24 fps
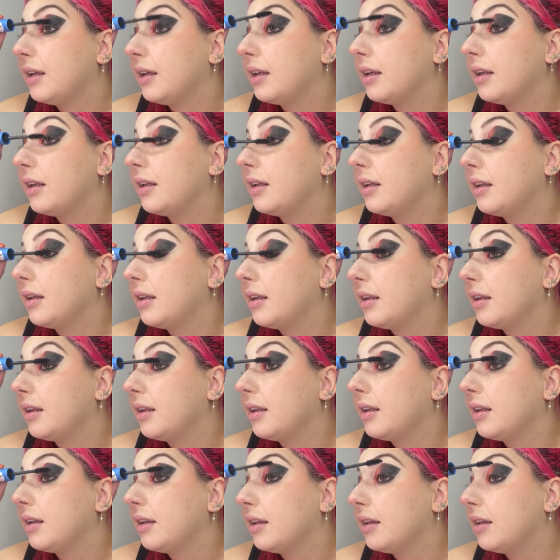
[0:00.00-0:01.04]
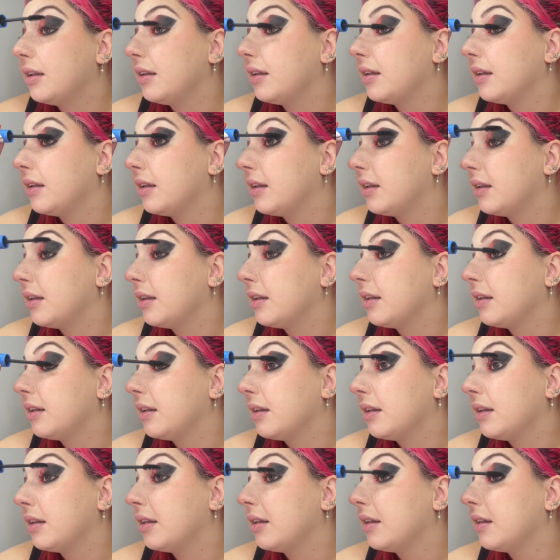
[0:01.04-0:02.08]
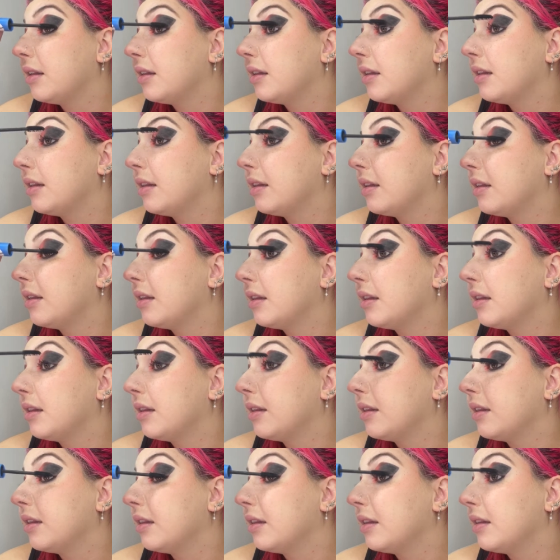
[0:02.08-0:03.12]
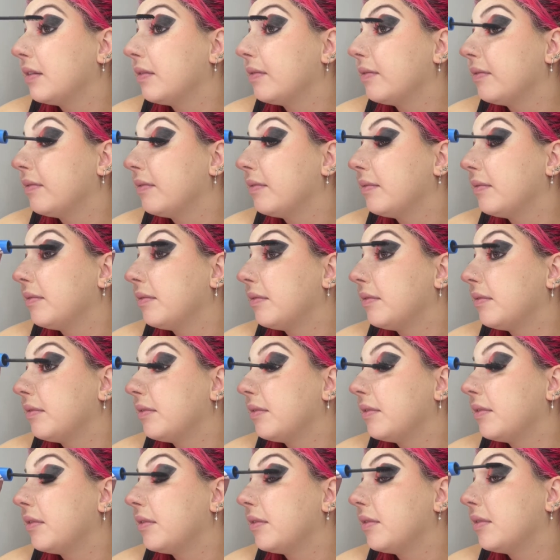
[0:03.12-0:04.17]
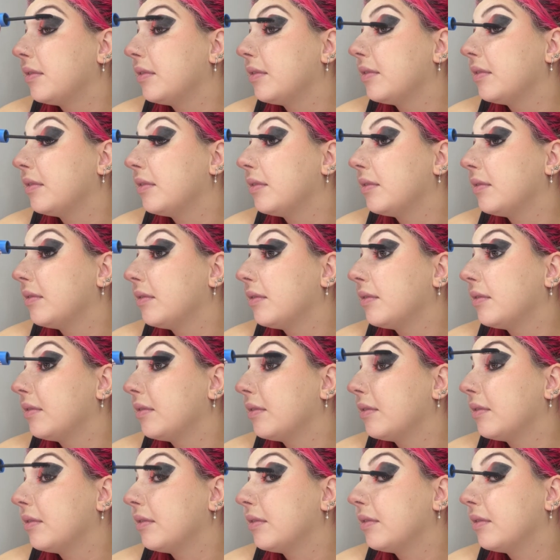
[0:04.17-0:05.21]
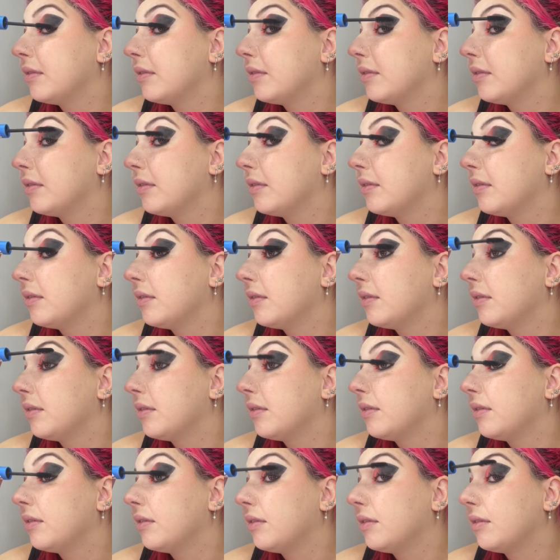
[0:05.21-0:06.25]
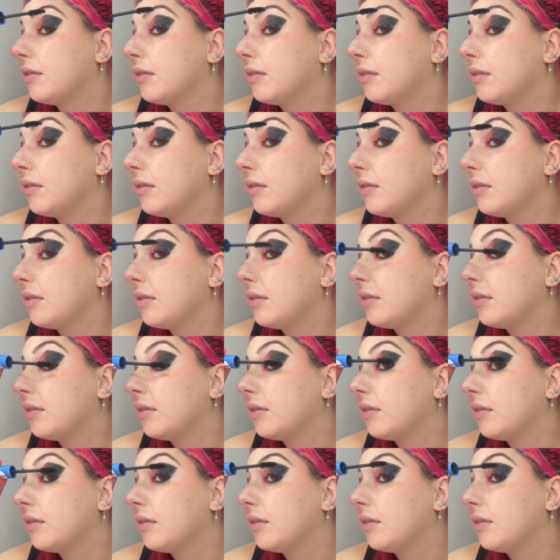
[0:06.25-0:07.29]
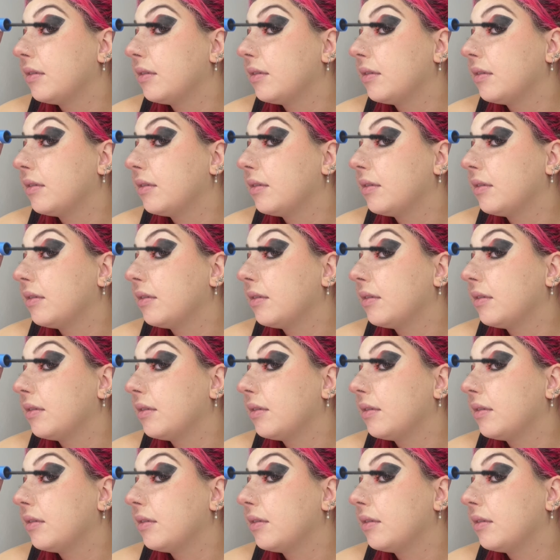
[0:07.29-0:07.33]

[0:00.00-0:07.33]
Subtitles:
Nothing is said.